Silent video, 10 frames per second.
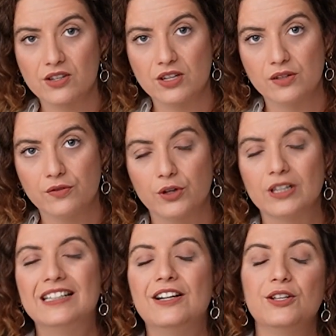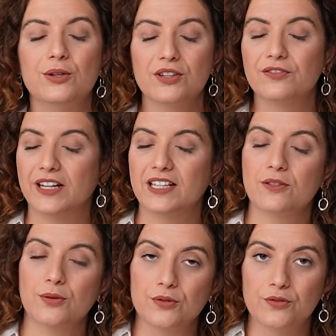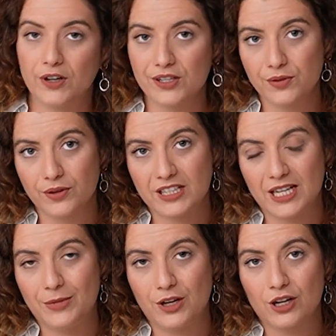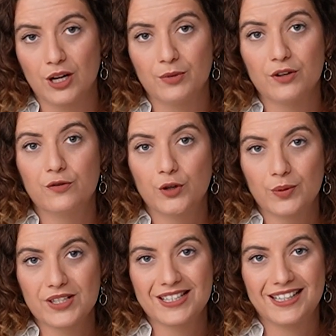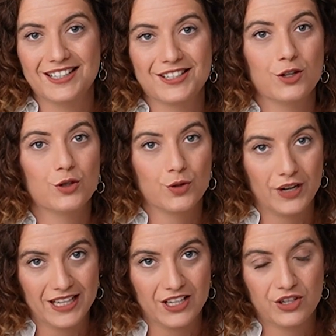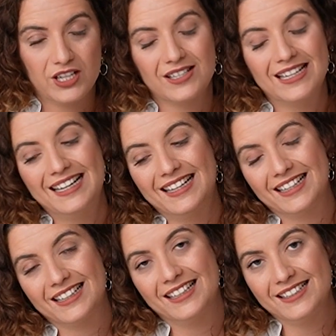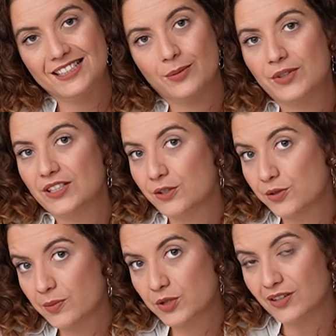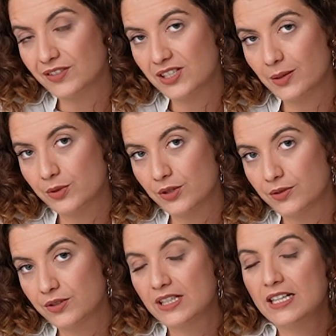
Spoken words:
sheet for. You can find it through fastforwardamy.com/tracking sheet. And I linked it up in the description of this episode.